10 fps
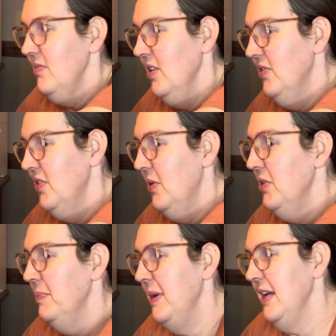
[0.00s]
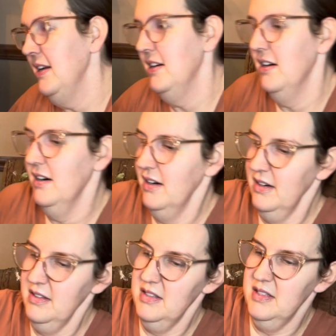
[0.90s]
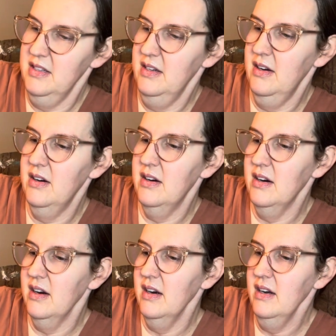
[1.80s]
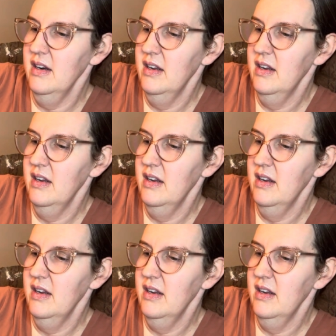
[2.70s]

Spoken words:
So the pink cards are,